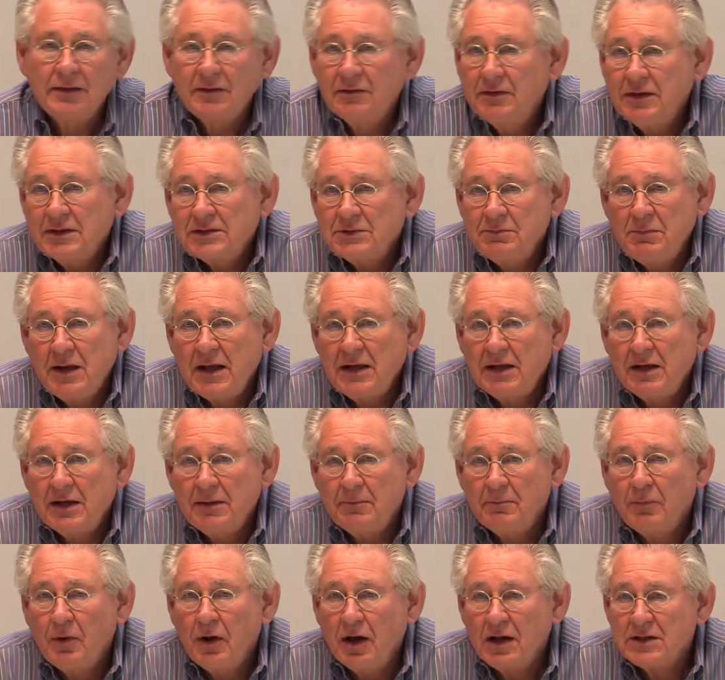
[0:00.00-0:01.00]
this made it
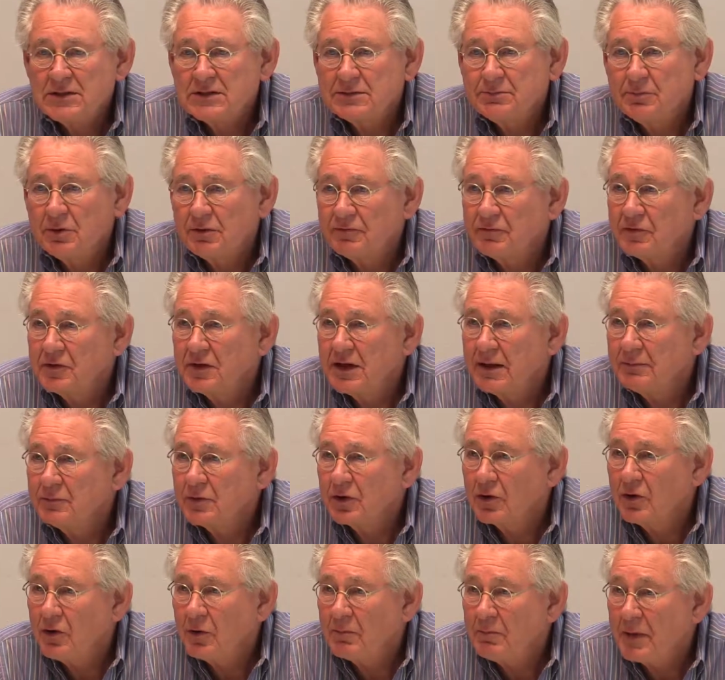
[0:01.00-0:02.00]
impossible for them
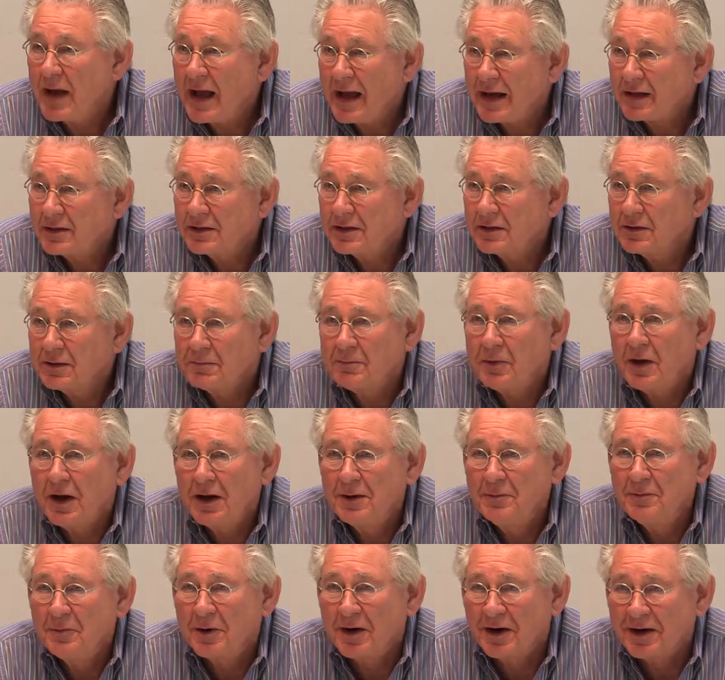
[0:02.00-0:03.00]
to go back to the
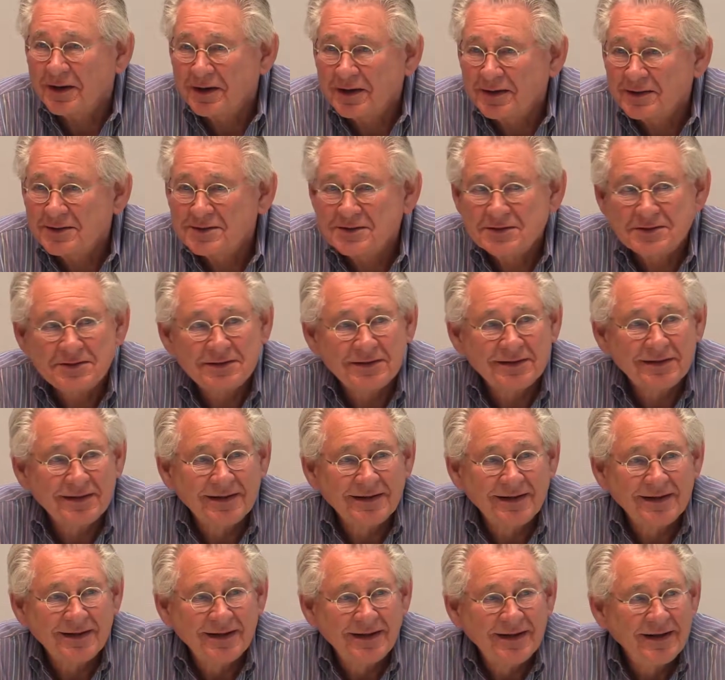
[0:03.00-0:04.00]
bond markets
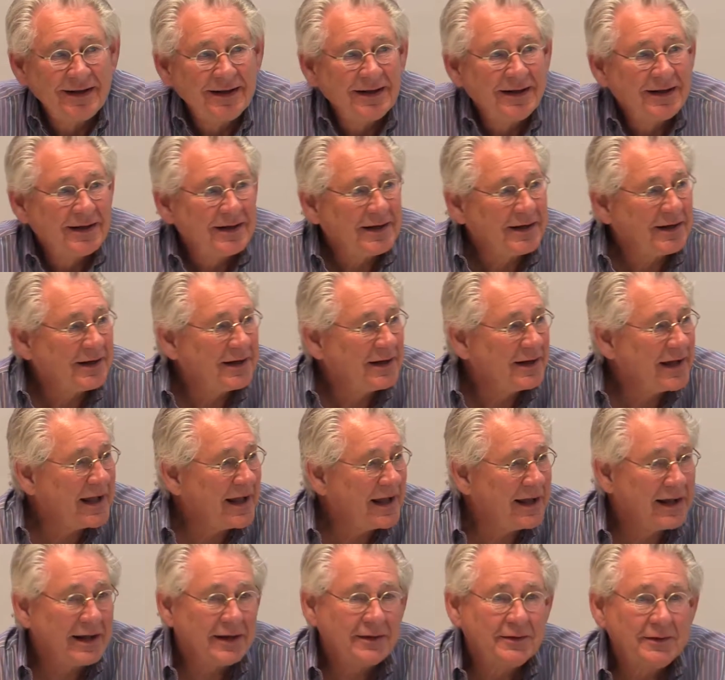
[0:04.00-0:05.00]

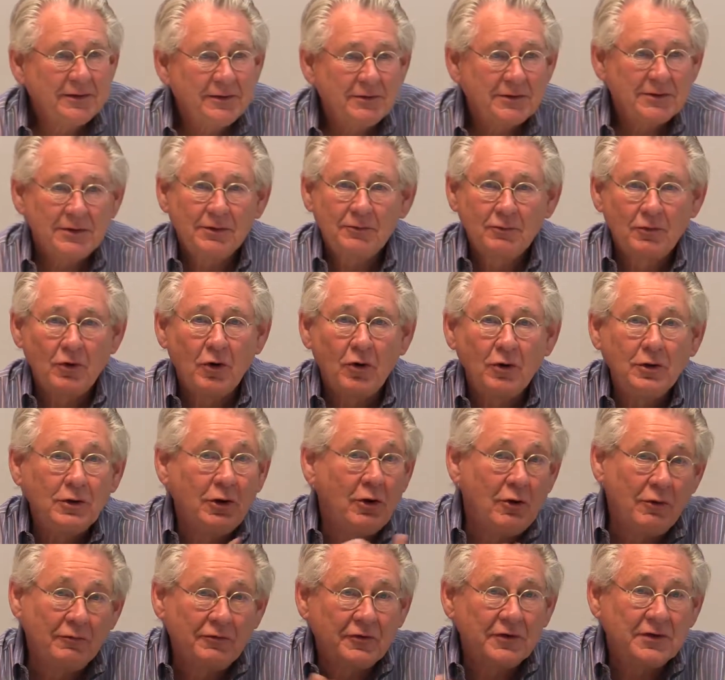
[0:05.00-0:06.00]
and
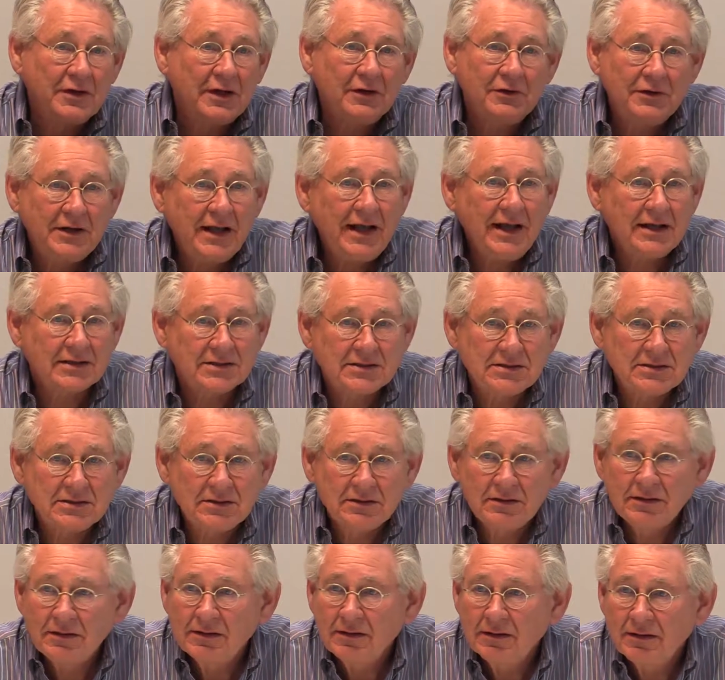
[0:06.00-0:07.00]
roll over their debts.
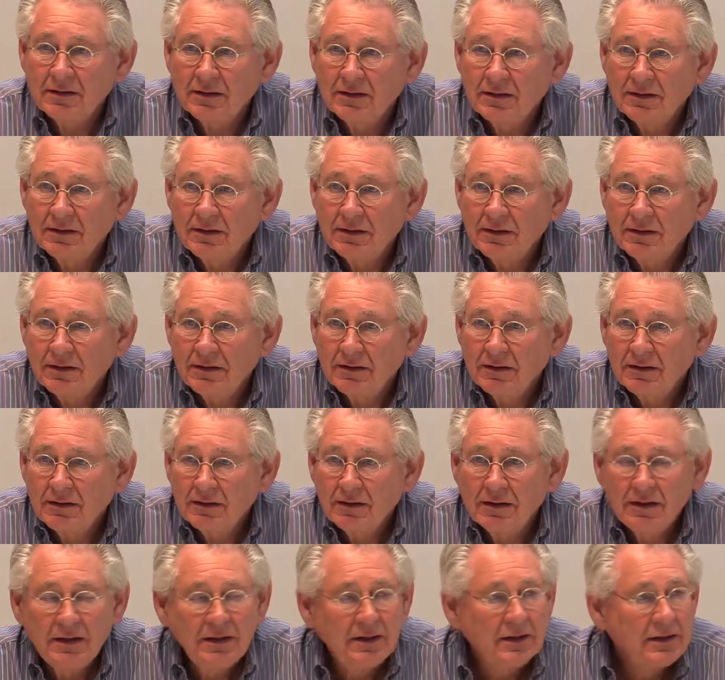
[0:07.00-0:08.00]

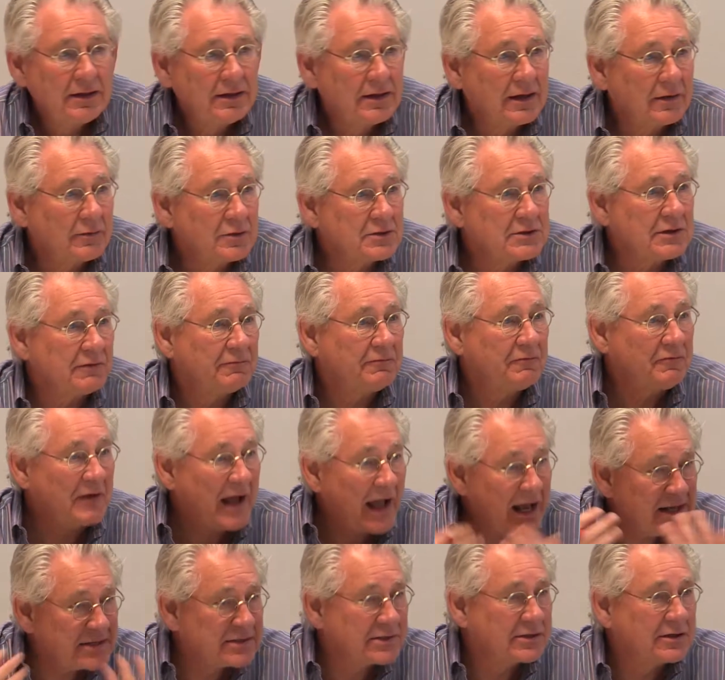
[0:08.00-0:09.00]
There was a
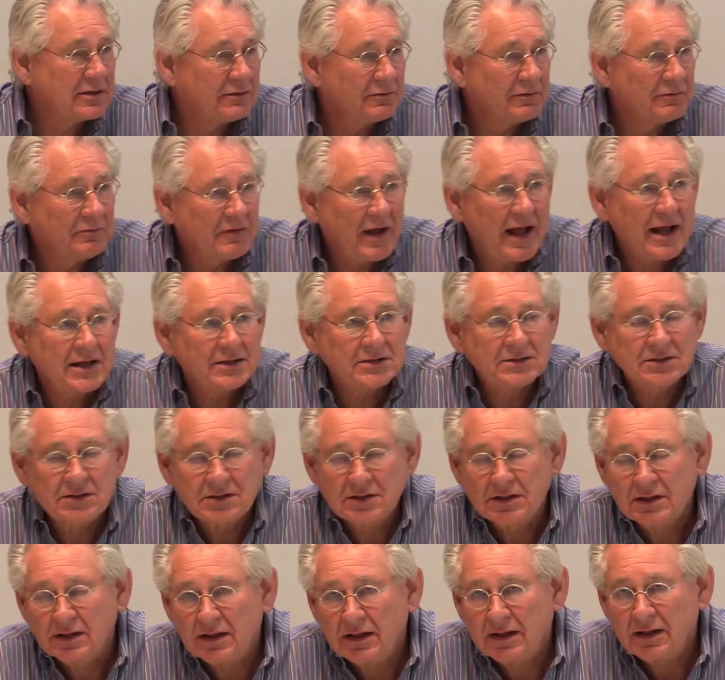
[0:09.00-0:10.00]
vast
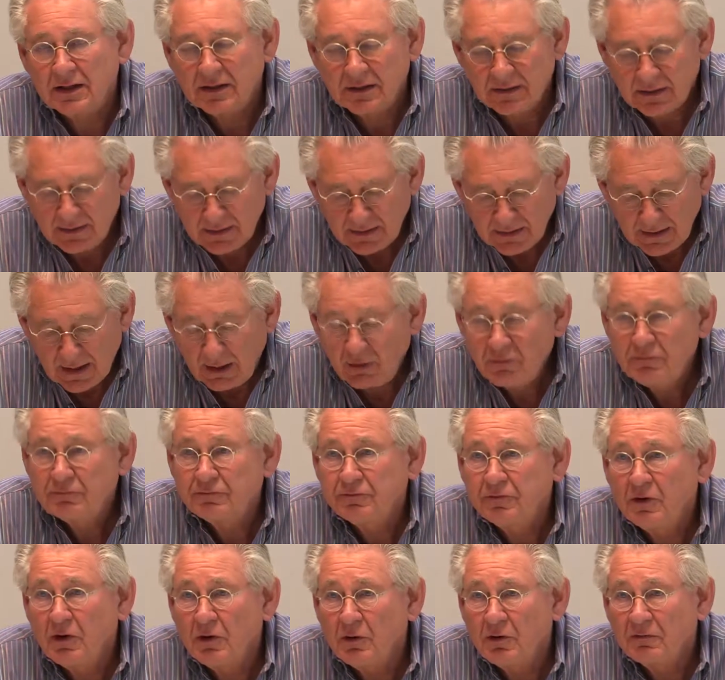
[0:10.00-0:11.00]

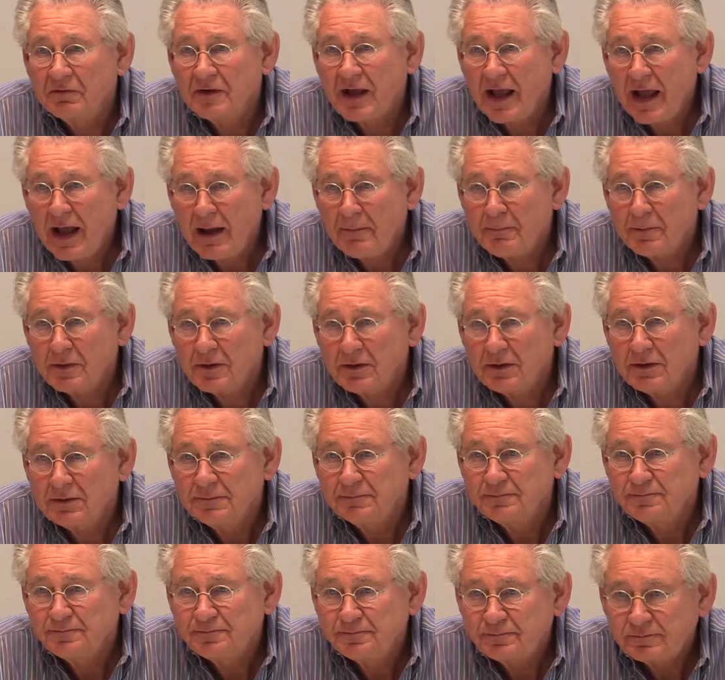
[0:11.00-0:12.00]
outflow of capital,